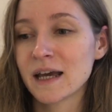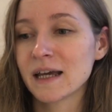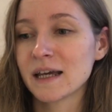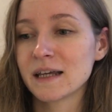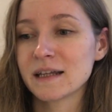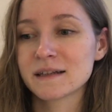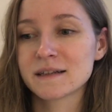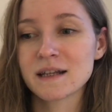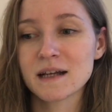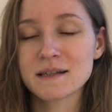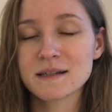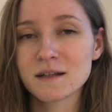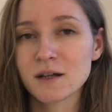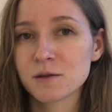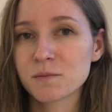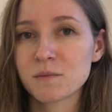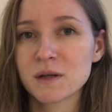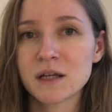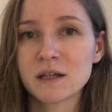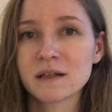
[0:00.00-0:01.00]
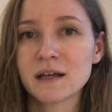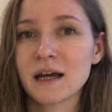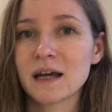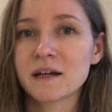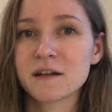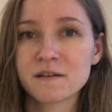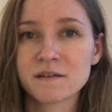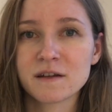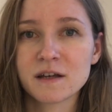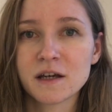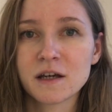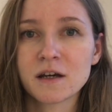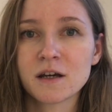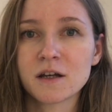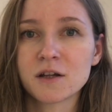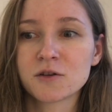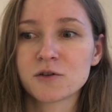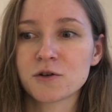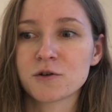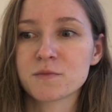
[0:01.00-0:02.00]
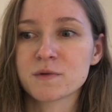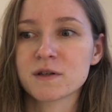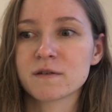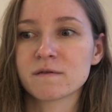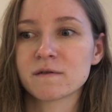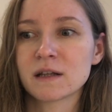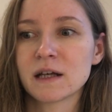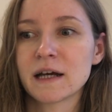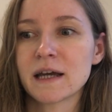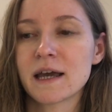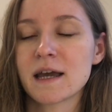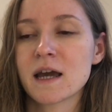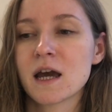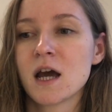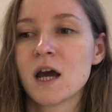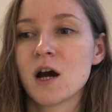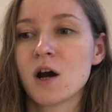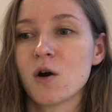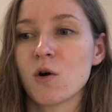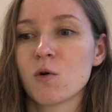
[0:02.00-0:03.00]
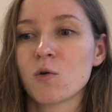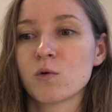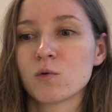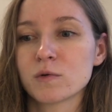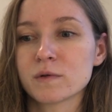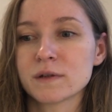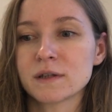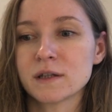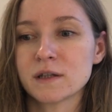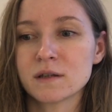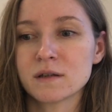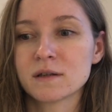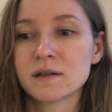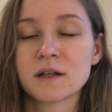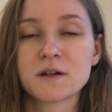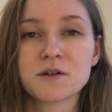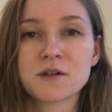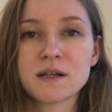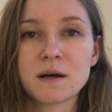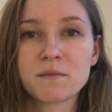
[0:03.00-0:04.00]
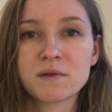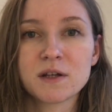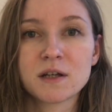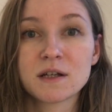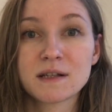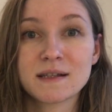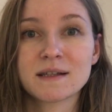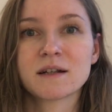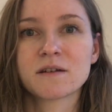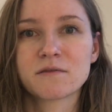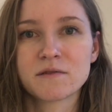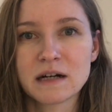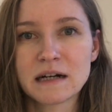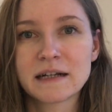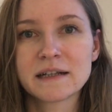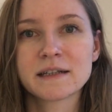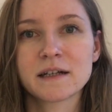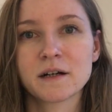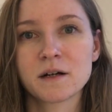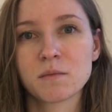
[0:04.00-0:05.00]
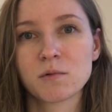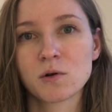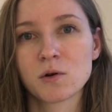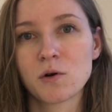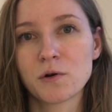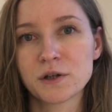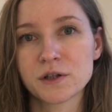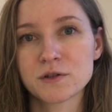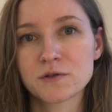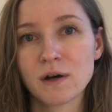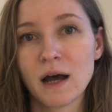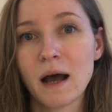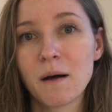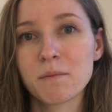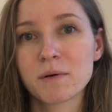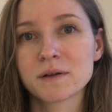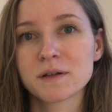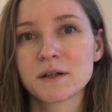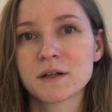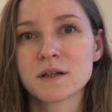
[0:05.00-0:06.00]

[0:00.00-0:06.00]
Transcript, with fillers: It does not mean anything in terms of like, oh, there's something is really terrible going to happen.